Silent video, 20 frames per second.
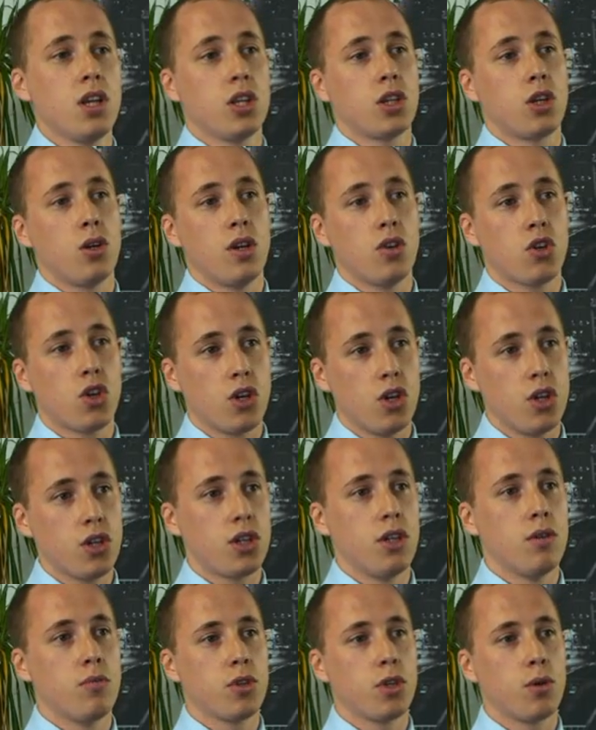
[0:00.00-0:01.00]
to
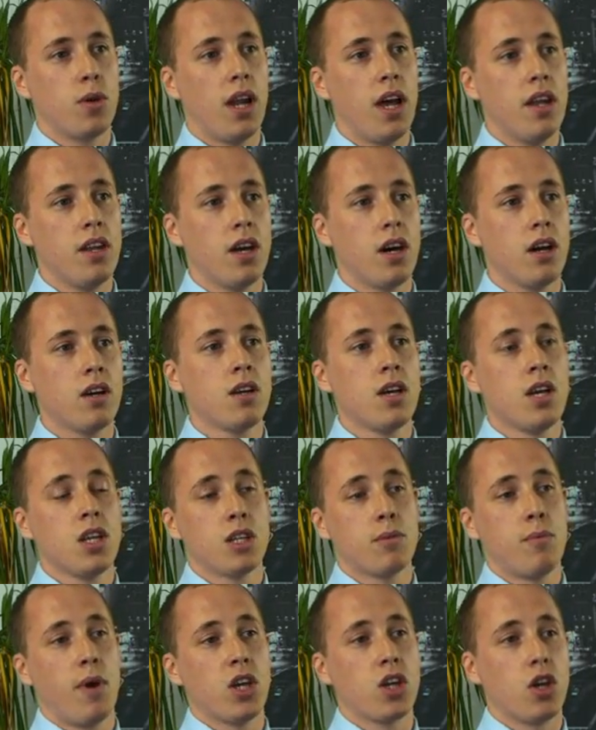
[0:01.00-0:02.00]
introducing them to a lender,
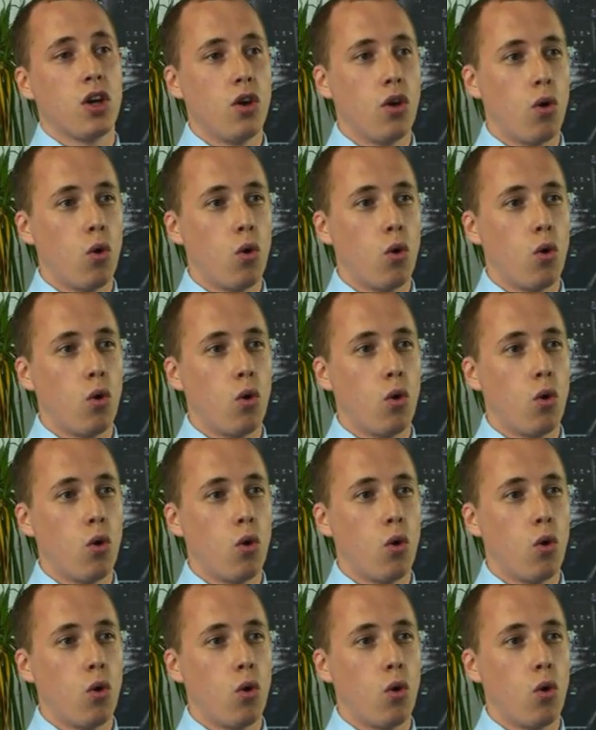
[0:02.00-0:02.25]
to manage it